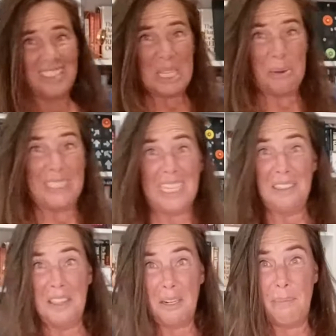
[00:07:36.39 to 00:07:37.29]
So it's a
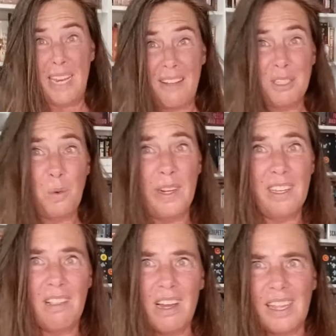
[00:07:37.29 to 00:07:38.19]
little bit after 1
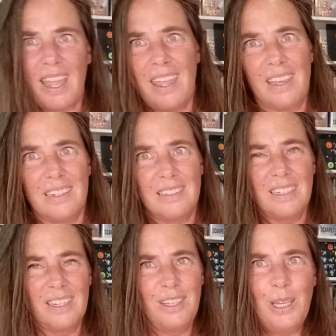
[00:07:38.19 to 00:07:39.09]
o'clock, and
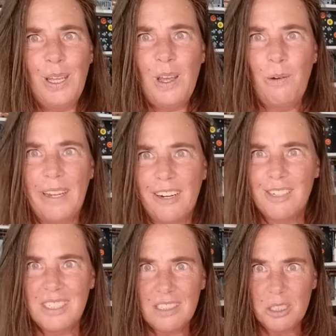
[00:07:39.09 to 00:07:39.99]
we are
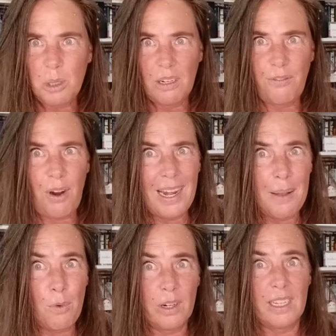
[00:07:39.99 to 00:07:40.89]
still doing
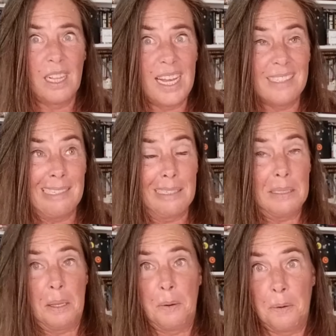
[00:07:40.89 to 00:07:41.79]
Friday morning classes.
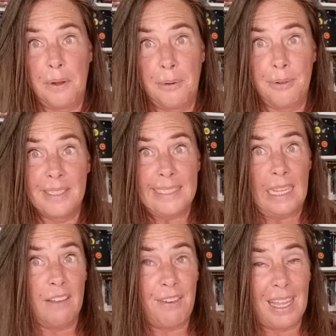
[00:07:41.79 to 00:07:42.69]
So we'll
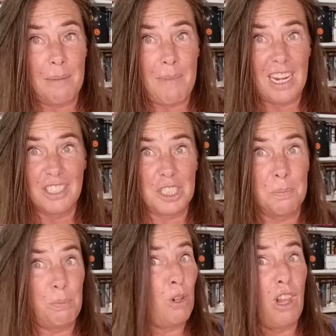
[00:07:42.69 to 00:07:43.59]
see if I can manage to
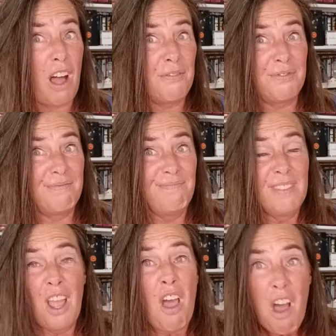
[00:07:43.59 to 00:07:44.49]
pull off
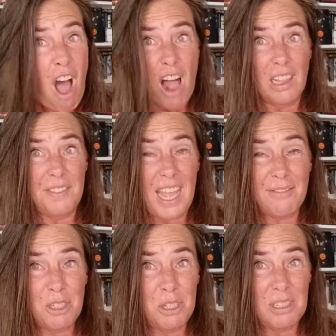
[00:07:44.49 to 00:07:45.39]
all of the
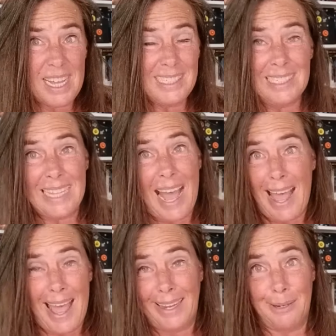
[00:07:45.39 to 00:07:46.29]
afternoon classes.
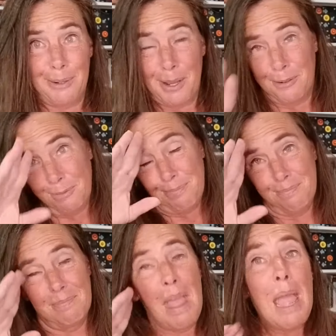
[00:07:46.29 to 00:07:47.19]
I don't know.
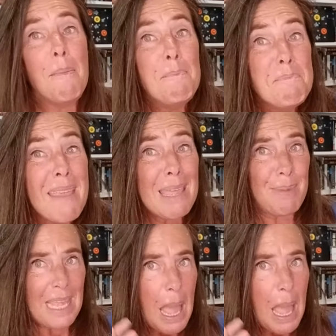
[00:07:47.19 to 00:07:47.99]
Maybe.